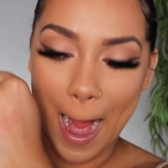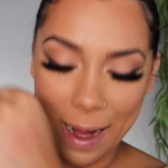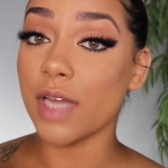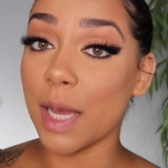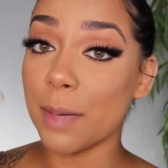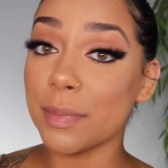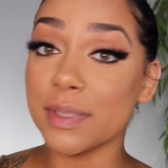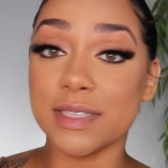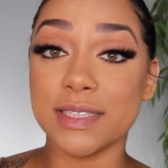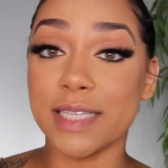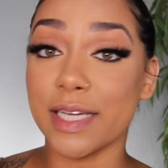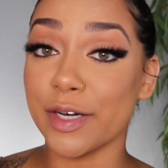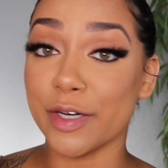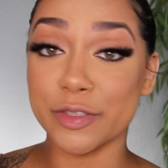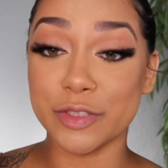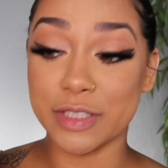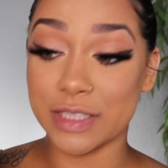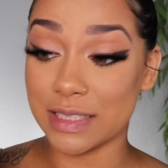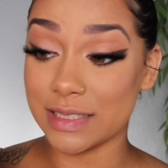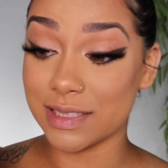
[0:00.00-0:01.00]
I'm gonna set her
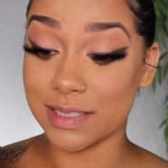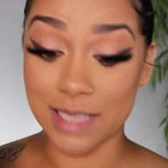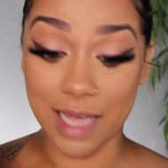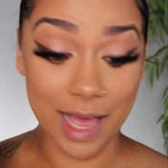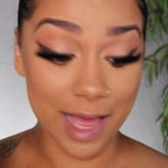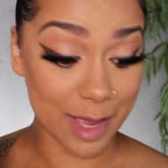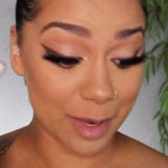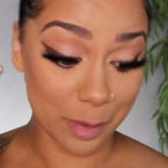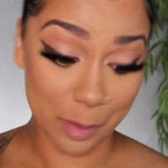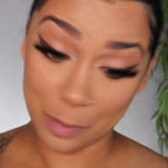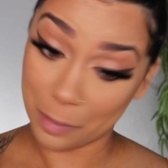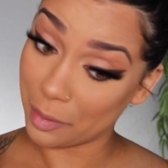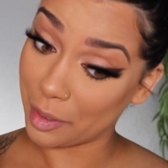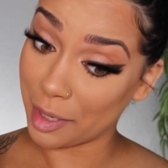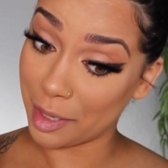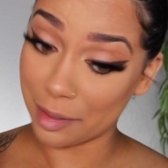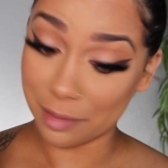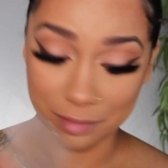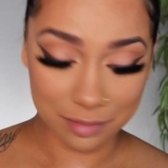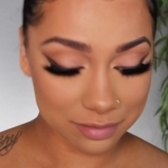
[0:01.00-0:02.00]
to the side,
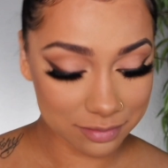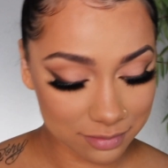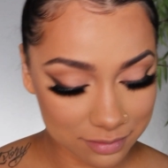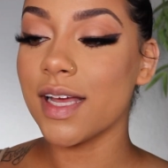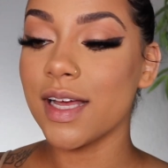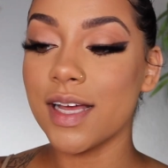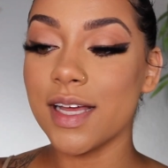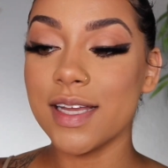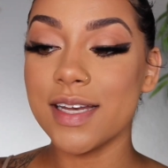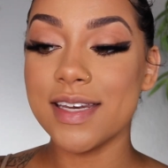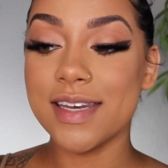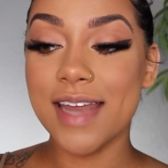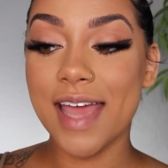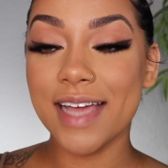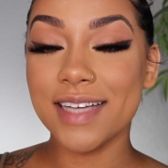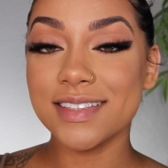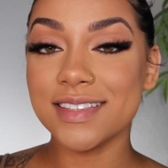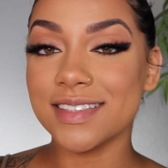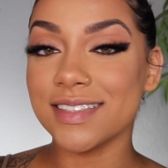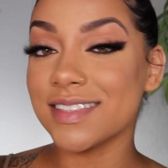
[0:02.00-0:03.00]
okay?
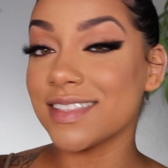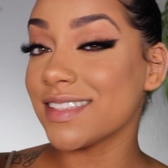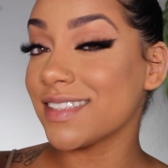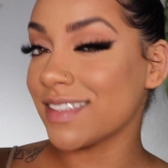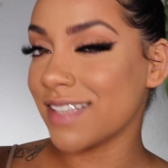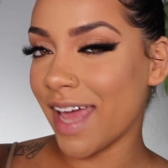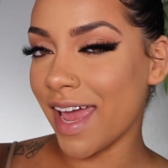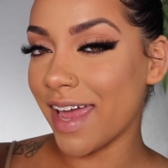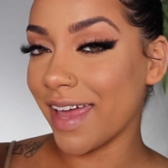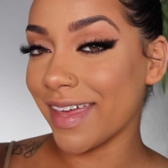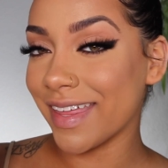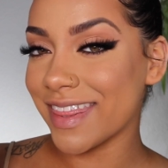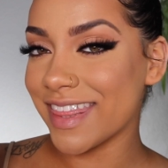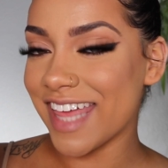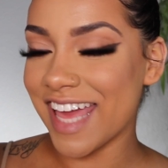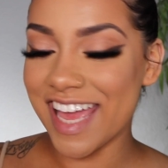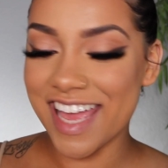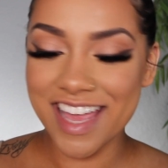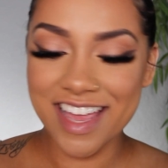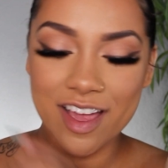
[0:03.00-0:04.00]
Next is Tang
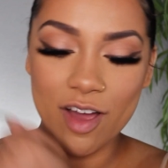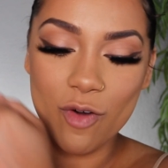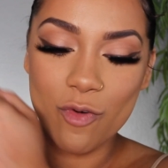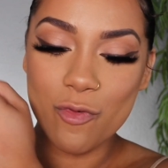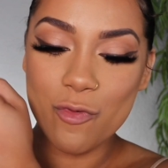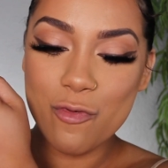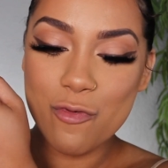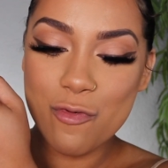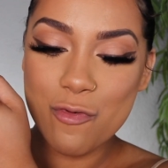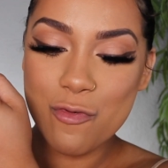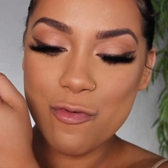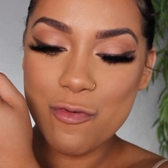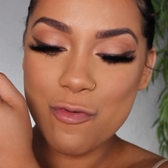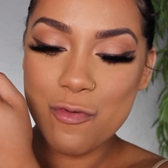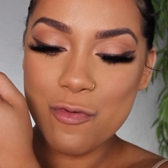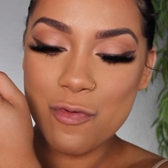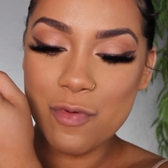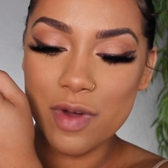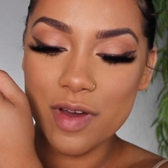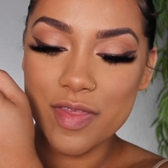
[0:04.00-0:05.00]
Thang.
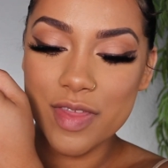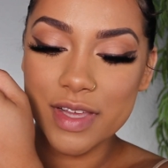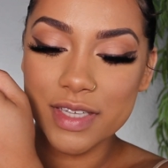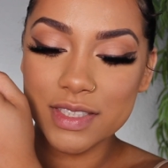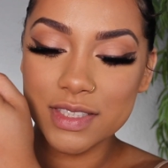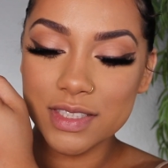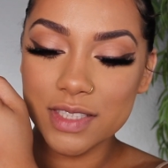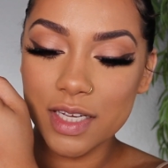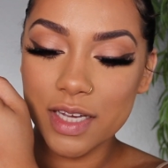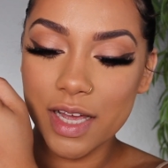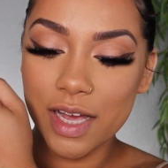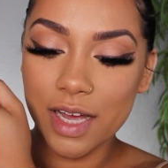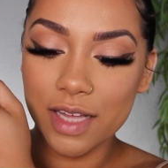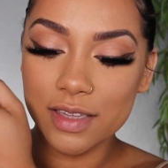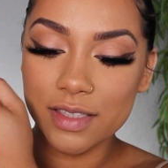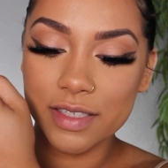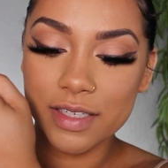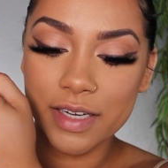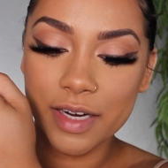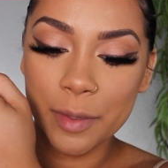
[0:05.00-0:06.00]
Ooh, this
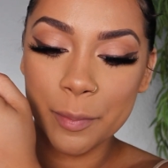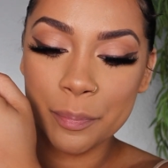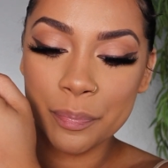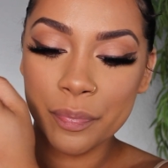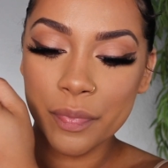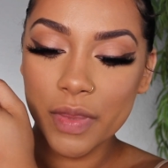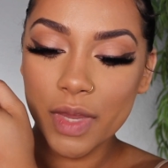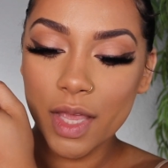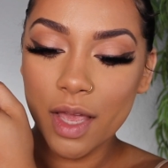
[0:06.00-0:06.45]
color.